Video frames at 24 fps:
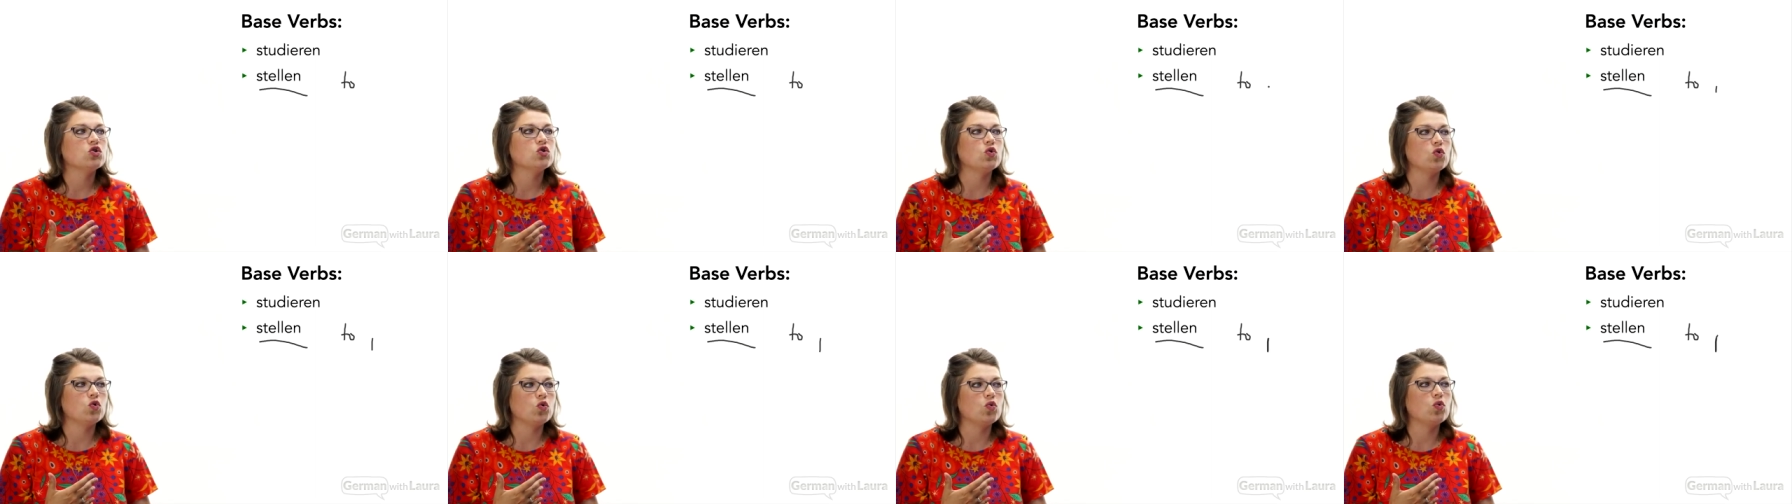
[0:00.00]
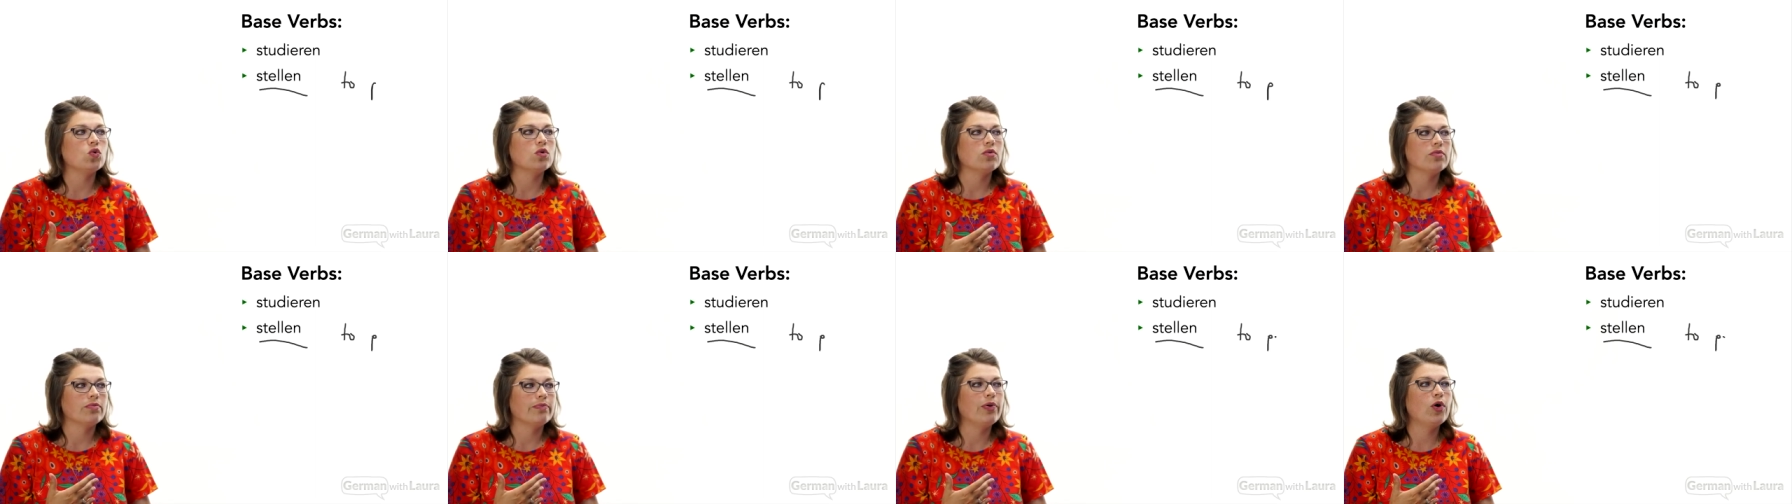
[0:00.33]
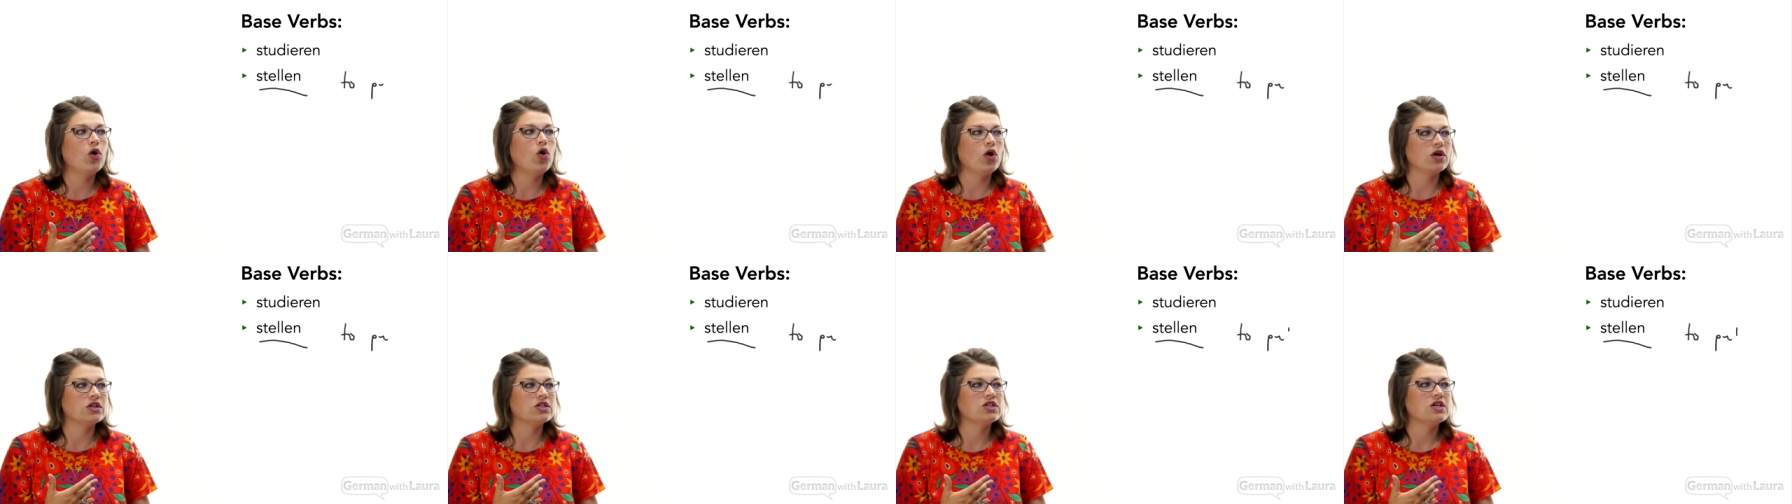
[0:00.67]
to
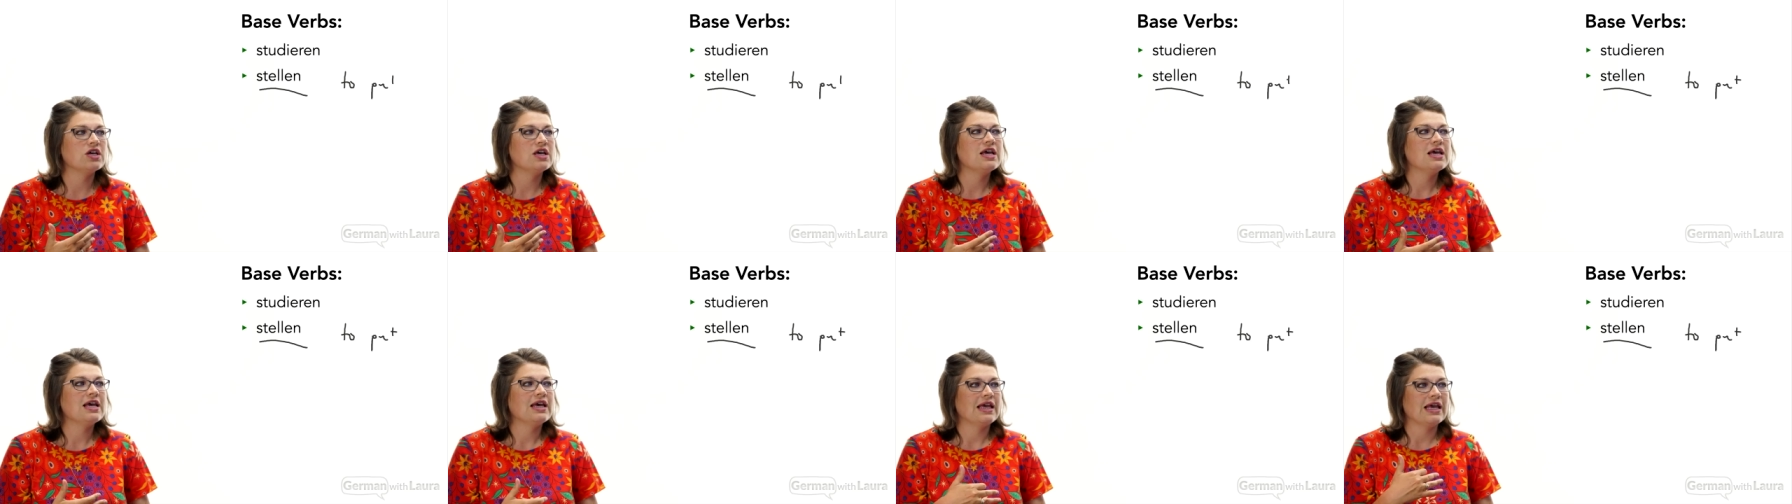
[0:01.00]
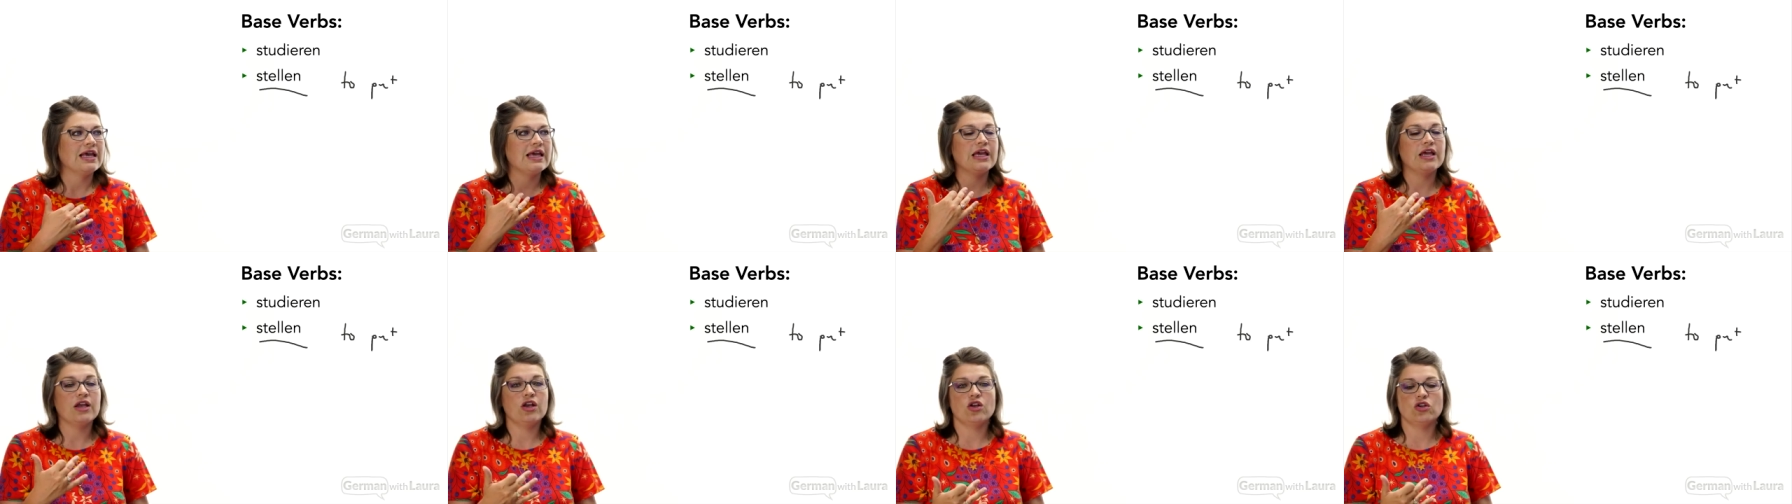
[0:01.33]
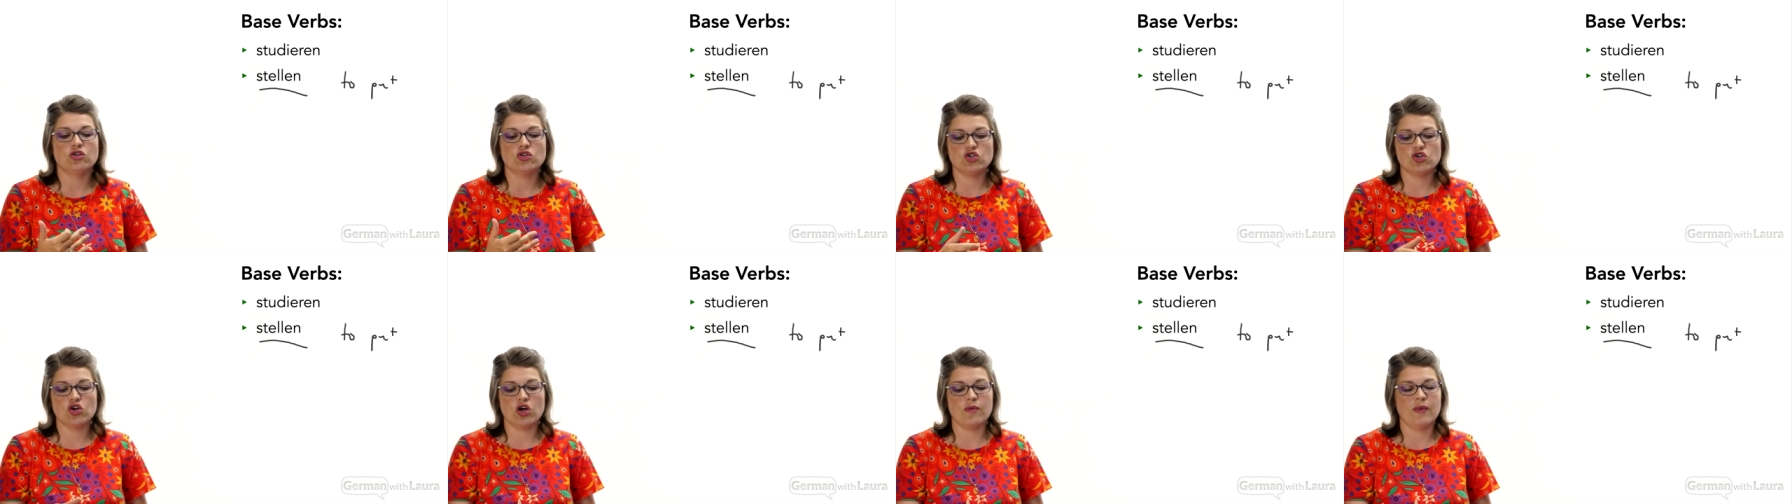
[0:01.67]
put in
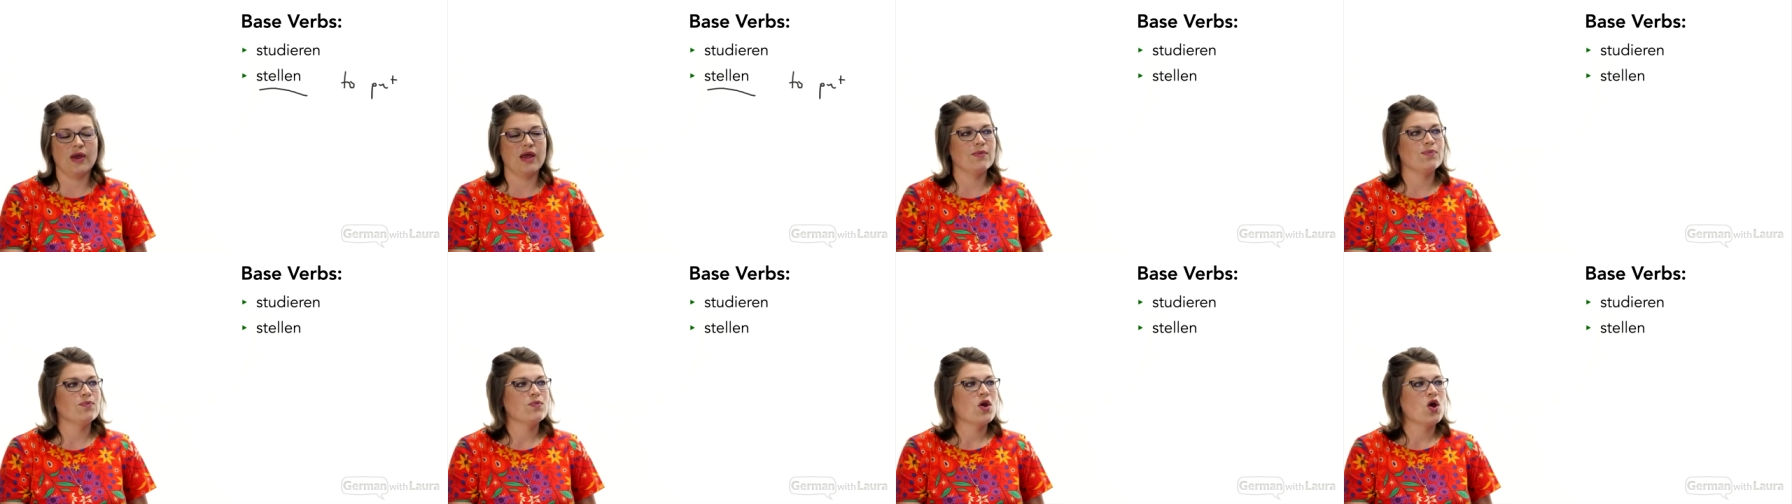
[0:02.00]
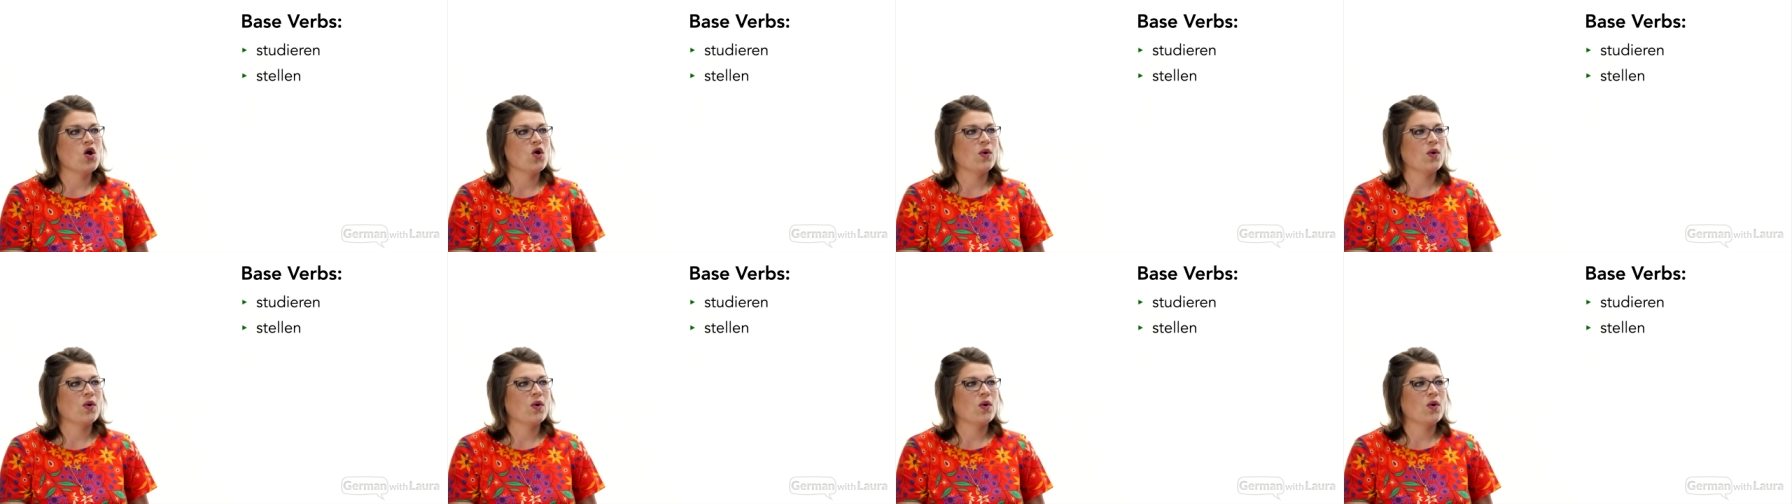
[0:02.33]
German.